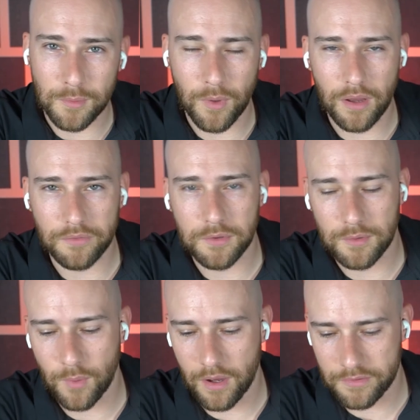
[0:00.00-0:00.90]
Doing well.
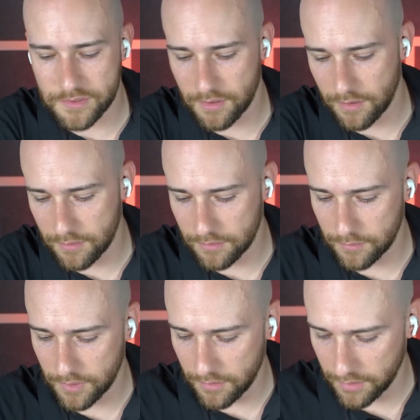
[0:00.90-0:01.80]
Doing well.
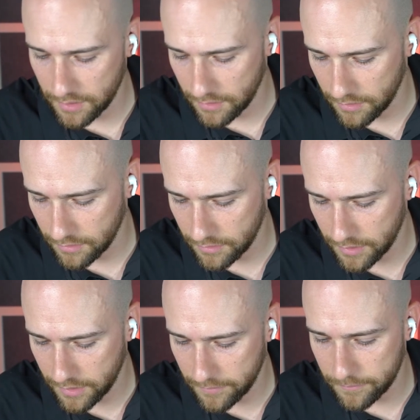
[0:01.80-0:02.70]
So we are here
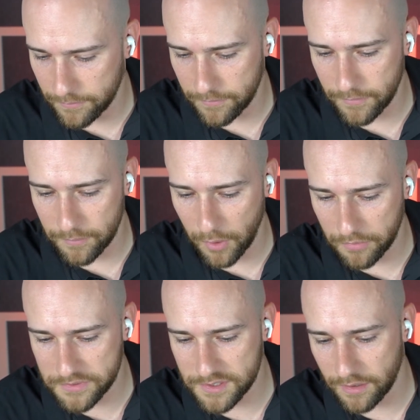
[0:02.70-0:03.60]

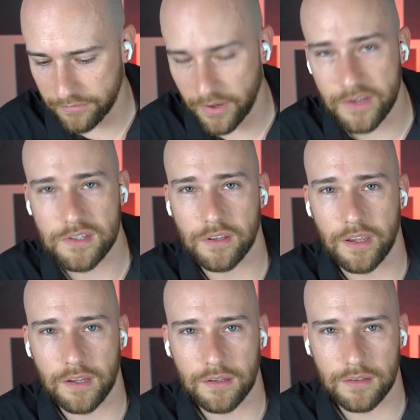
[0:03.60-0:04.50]
both
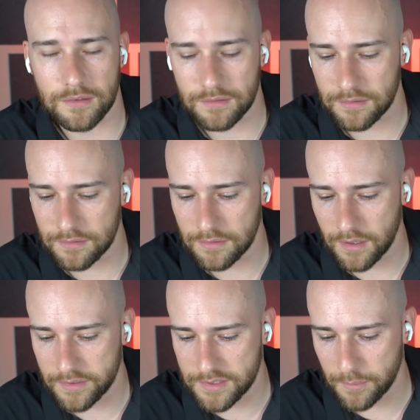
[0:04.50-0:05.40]
self-isolating in
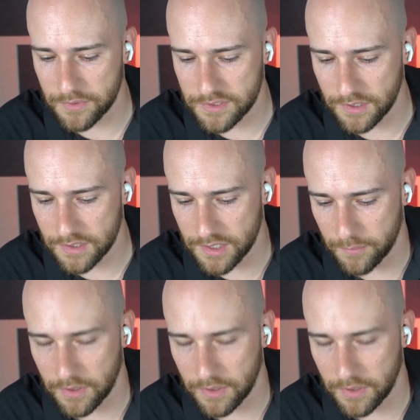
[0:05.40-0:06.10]
separate cities.